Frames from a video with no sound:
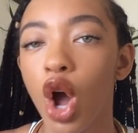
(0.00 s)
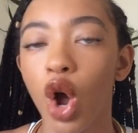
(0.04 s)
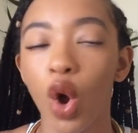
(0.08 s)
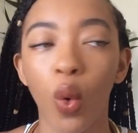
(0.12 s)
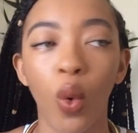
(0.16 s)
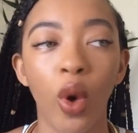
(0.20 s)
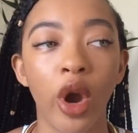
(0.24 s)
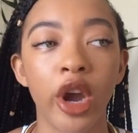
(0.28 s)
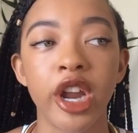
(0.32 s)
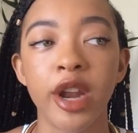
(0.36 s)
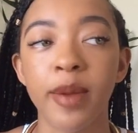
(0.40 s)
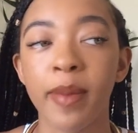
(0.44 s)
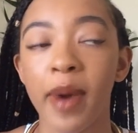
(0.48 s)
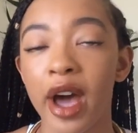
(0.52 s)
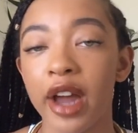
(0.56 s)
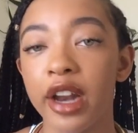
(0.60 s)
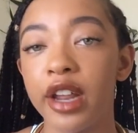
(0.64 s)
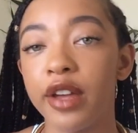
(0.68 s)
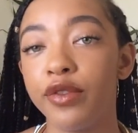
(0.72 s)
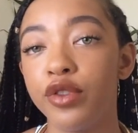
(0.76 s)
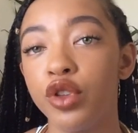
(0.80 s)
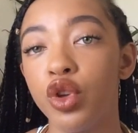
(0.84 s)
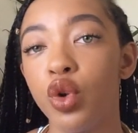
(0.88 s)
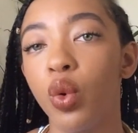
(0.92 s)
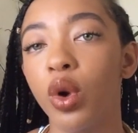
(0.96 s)
worried about
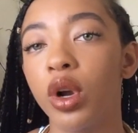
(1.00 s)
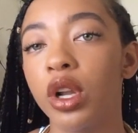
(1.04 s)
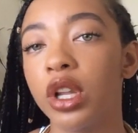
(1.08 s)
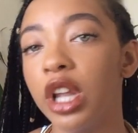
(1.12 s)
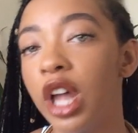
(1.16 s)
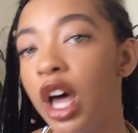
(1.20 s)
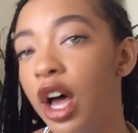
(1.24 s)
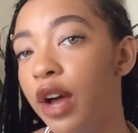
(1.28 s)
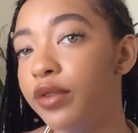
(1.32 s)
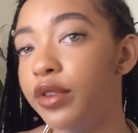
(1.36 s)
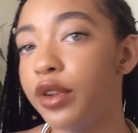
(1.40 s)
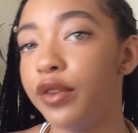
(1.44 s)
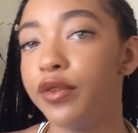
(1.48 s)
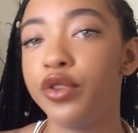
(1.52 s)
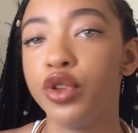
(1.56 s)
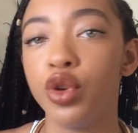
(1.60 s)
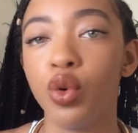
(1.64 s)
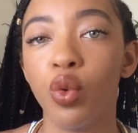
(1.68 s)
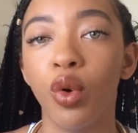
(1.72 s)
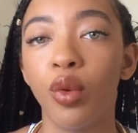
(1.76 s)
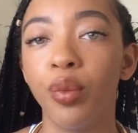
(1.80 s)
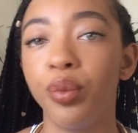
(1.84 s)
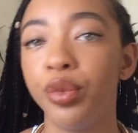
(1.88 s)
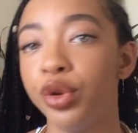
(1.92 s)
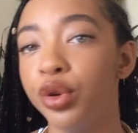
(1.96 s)
if you were loved, if
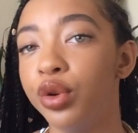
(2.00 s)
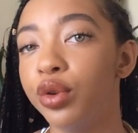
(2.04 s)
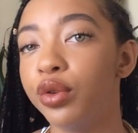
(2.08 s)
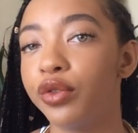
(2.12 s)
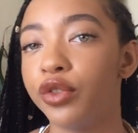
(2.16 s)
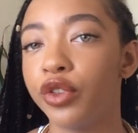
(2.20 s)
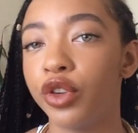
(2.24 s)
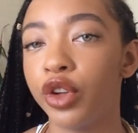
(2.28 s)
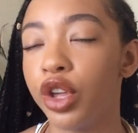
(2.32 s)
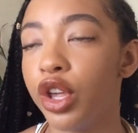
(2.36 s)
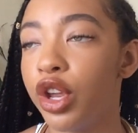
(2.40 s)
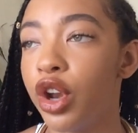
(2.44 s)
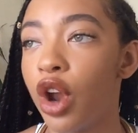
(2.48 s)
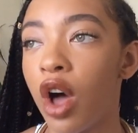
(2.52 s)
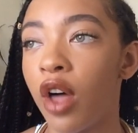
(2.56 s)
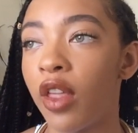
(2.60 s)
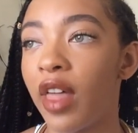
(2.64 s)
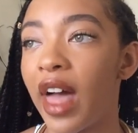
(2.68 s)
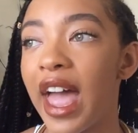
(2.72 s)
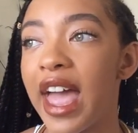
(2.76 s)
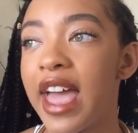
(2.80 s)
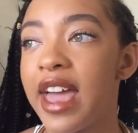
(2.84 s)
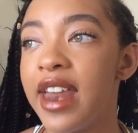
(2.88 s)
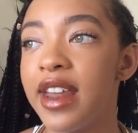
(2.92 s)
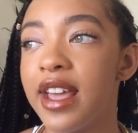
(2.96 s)
you were beautiful, and all
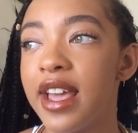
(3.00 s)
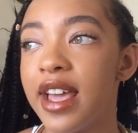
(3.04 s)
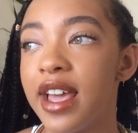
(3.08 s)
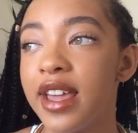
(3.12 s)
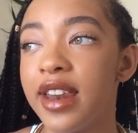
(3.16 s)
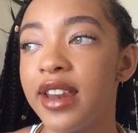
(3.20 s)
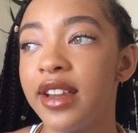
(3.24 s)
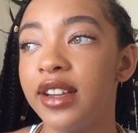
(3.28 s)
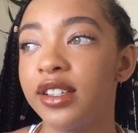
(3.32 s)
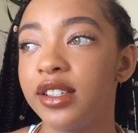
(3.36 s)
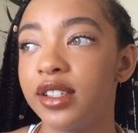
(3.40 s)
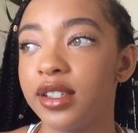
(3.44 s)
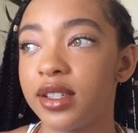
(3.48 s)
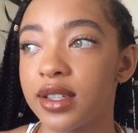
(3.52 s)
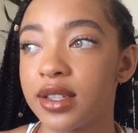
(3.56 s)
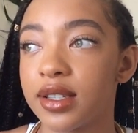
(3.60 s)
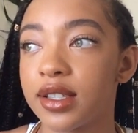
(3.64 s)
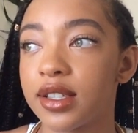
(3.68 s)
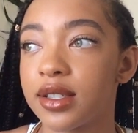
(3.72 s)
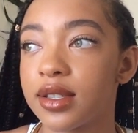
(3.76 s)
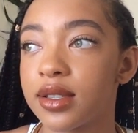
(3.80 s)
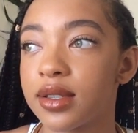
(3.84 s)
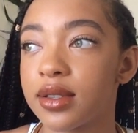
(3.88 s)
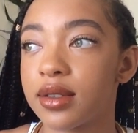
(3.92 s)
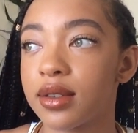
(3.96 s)
that. And it
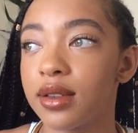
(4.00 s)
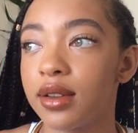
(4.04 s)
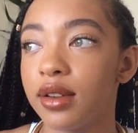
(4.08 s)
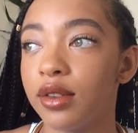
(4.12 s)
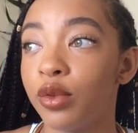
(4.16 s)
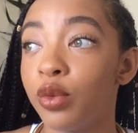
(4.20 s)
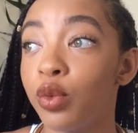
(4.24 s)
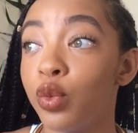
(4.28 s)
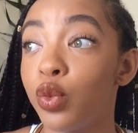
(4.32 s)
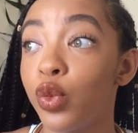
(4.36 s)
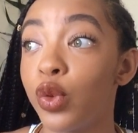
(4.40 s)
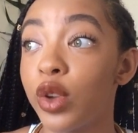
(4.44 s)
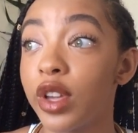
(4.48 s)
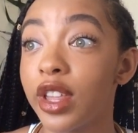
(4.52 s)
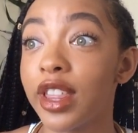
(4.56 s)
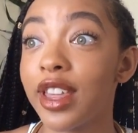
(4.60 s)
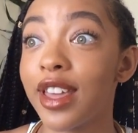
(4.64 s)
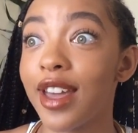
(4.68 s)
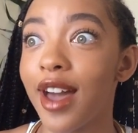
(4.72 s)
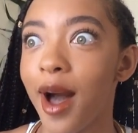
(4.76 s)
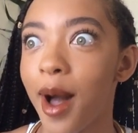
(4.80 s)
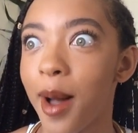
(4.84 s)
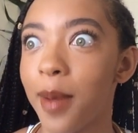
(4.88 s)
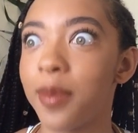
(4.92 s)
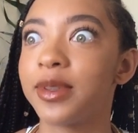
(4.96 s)
just
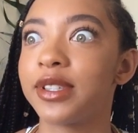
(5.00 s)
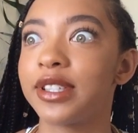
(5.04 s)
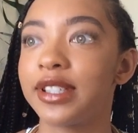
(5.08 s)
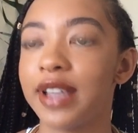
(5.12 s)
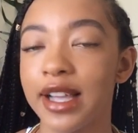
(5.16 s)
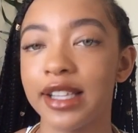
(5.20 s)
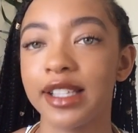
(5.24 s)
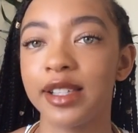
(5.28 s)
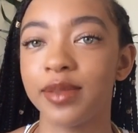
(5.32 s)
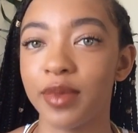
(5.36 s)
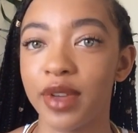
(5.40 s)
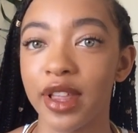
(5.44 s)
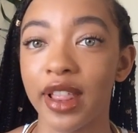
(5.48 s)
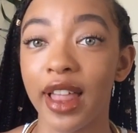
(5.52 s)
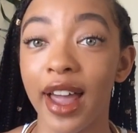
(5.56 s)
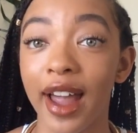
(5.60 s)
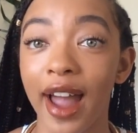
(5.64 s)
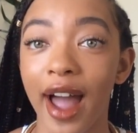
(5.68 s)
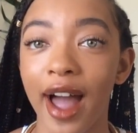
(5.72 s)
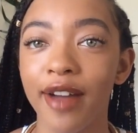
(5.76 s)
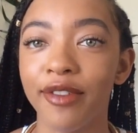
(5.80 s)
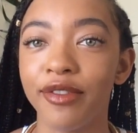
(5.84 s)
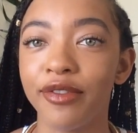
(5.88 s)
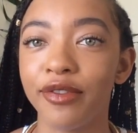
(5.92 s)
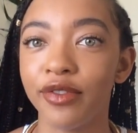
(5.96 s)
really upsets me. Like,
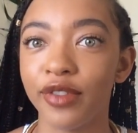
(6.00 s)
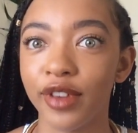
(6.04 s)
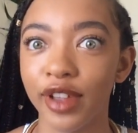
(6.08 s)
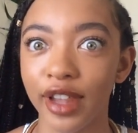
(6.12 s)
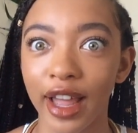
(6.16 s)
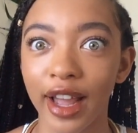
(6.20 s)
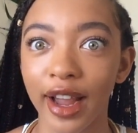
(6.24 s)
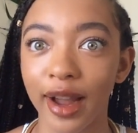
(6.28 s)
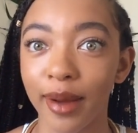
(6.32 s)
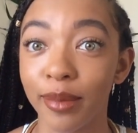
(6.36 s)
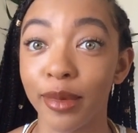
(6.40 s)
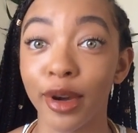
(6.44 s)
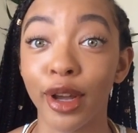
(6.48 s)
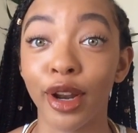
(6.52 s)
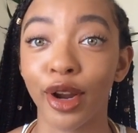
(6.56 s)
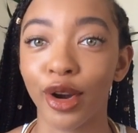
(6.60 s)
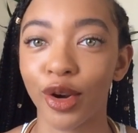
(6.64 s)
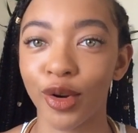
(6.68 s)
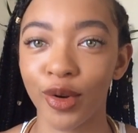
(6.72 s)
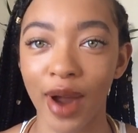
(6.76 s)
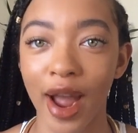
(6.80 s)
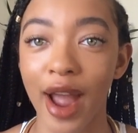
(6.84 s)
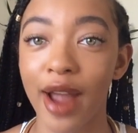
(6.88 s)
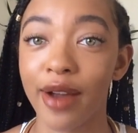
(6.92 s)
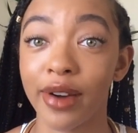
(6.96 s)
I feel like I'm gonna
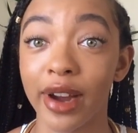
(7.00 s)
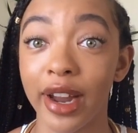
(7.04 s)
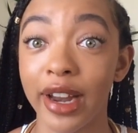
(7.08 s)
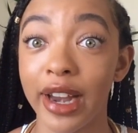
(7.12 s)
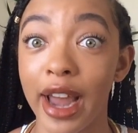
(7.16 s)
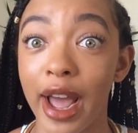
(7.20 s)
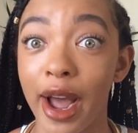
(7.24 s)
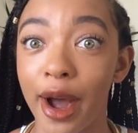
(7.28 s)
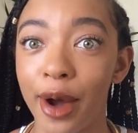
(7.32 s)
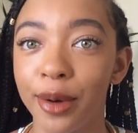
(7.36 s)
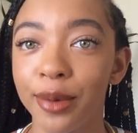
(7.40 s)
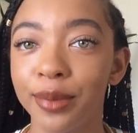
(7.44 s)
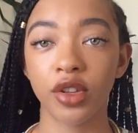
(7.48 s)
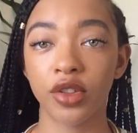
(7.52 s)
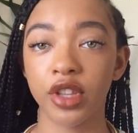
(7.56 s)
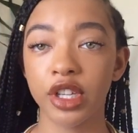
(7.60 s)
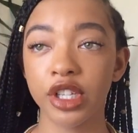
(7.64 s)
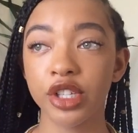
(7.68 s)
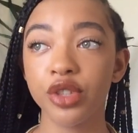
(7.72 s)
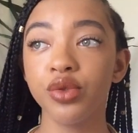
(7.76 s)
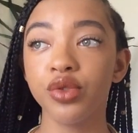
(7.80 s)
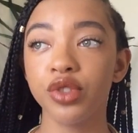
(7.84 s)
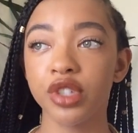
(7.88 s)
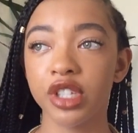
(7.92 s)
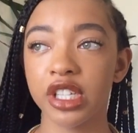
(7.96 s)
cry right now. So
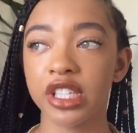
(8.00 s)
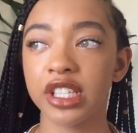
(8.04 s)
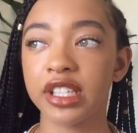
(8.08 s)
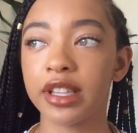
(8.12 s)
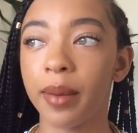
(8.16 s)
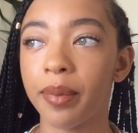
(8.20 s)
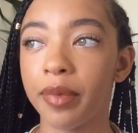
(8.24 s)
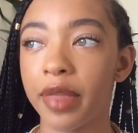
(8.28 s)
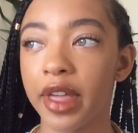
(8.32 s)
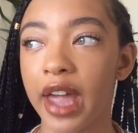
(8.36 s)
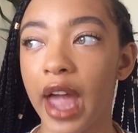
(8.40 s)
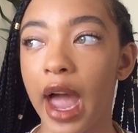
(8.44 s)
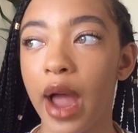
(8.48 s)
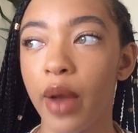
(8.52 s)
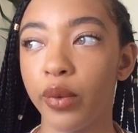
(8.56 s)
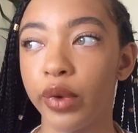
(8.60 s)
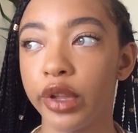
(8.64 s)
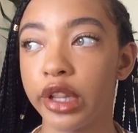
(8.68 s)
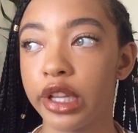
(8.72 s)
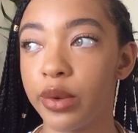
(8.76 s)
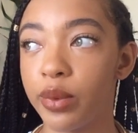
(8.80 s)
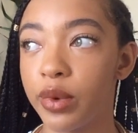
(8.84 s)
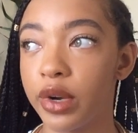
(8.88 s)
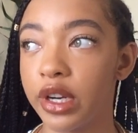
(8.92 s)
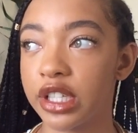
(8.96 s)
this was just something I
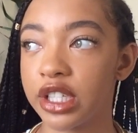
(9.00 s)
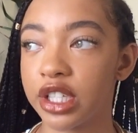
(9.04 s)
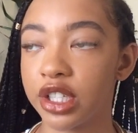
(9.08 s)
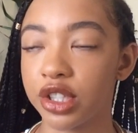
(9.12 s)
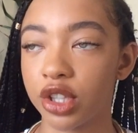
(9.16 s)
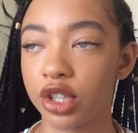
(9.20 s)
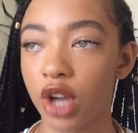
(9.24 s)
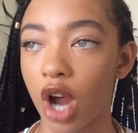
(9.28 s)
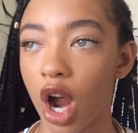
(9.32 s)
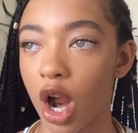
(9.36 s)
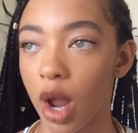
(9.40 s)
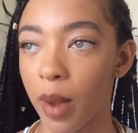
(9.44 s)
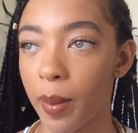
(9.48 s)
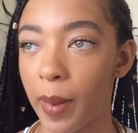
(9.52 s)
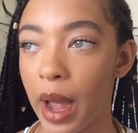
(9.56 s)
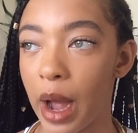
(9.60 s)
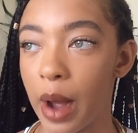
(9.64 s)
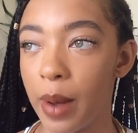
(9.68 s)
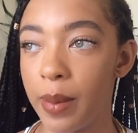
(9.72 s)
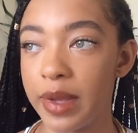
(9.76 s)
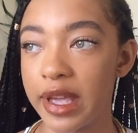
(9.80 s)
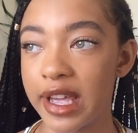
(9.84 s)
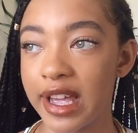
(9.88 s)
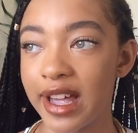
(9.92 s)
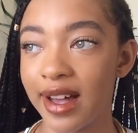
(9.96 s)
really wanted to talk
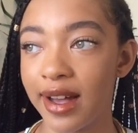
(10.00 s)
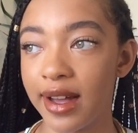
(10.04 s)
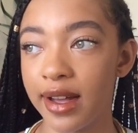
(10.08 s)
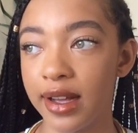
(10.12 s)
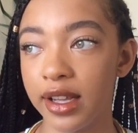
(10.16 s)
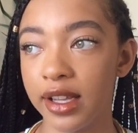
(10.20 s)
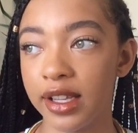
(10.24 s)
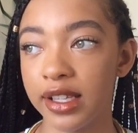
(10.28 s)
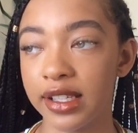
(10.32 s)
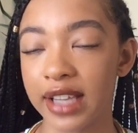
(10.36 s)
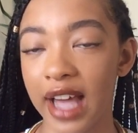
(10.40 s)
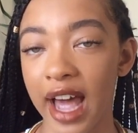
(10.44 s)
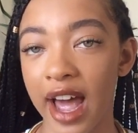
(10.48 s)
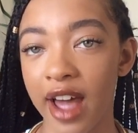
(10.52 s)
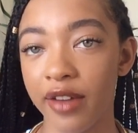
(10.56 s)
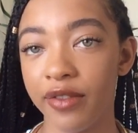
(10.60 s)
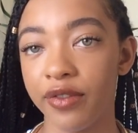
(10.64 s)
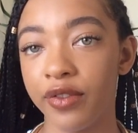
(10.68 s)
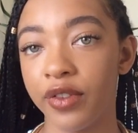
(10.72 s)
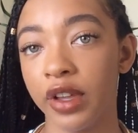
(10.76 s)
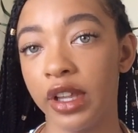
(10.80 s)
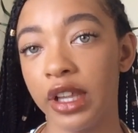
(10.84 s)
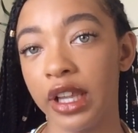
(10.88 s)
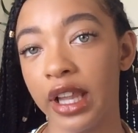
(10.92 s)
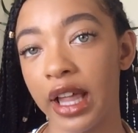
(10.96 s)
about, because I
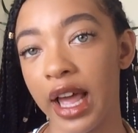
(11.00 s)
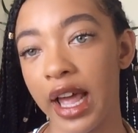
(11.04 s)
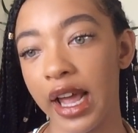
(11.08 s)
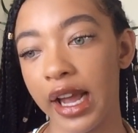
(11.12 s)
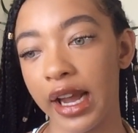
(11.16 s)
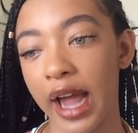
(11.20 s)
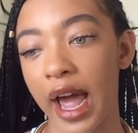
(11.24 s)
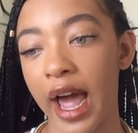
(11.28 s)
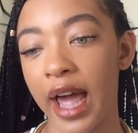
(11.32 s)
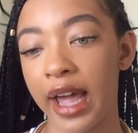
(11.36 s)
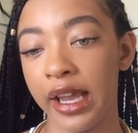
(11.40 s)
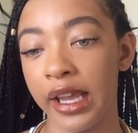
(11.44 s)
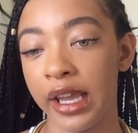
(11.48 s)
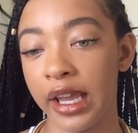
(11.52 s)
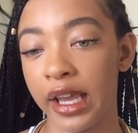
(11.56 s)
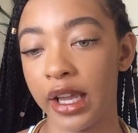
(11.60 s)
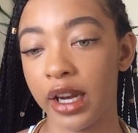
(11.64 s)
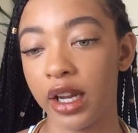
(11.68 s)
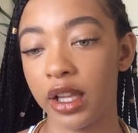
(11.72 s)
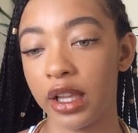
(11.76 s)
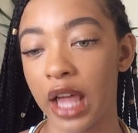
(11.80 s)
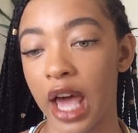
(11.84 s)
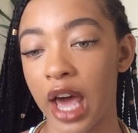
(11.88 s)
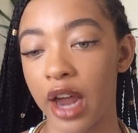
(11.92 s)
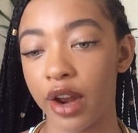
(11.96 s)
feel like I
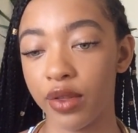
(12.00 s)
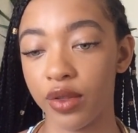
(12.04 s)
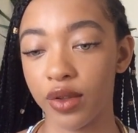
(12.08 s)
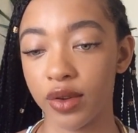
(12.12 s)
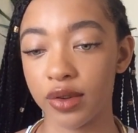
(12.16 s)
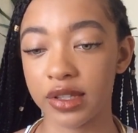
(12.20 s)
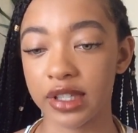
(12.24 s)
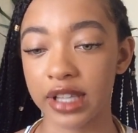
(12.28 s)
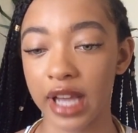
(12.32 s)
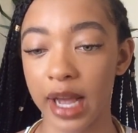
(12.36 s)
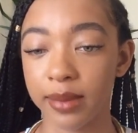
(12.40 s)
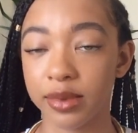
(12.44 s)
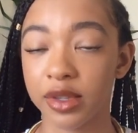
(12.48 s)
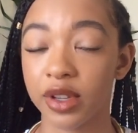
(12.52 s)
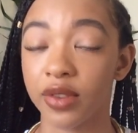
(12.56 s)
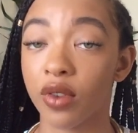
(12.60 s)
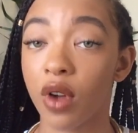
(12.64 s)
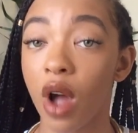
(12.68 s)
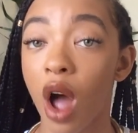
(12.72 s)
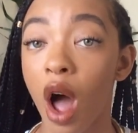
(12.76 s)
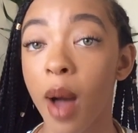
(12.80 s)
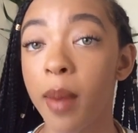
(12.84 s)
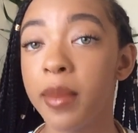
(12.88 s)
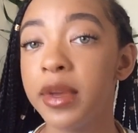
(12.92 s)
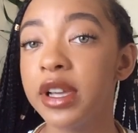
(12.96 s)
get a lot of those types of
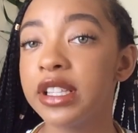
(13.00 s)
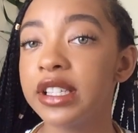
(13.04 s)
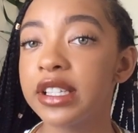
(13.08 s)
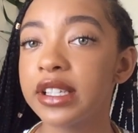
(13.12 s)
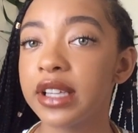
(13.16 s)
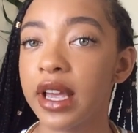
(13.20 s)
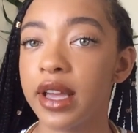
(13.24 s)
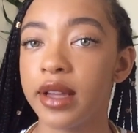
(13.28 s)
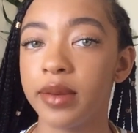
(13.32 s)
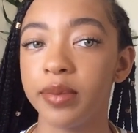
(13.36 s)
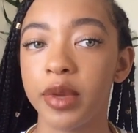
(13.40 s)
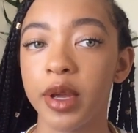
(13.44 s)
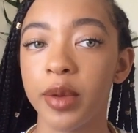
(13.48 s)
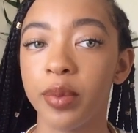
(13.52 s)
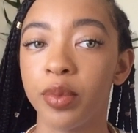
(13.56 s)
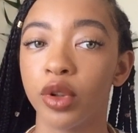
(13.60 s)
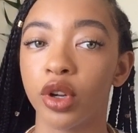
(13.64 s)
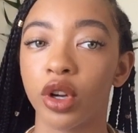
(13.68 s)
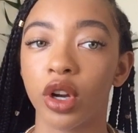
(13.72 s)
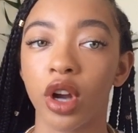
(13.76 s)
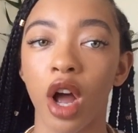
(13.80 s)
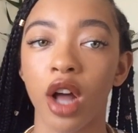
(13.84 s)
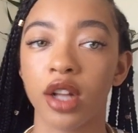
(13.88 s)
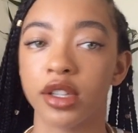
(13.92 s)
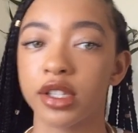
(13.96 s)
comments, and people
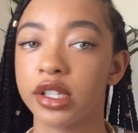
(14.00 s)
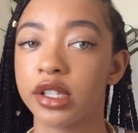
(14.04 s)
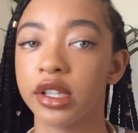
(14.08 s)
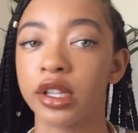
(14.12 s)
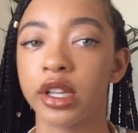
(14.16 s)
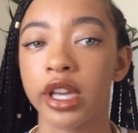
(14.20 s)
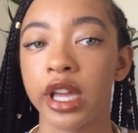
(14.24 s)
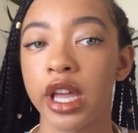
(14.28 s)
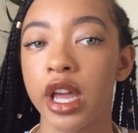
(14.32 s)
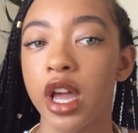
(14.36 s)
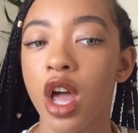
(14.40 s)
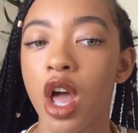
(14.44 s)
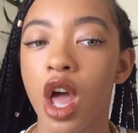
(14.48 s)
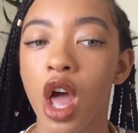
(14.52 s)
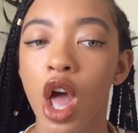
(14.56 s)
are constantly